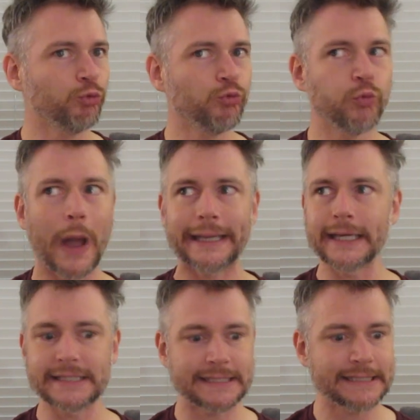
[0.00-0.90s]
wait
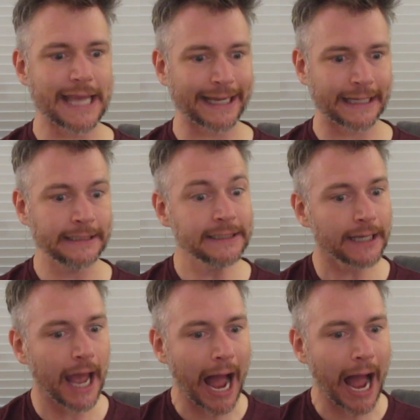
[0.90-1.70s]
a second.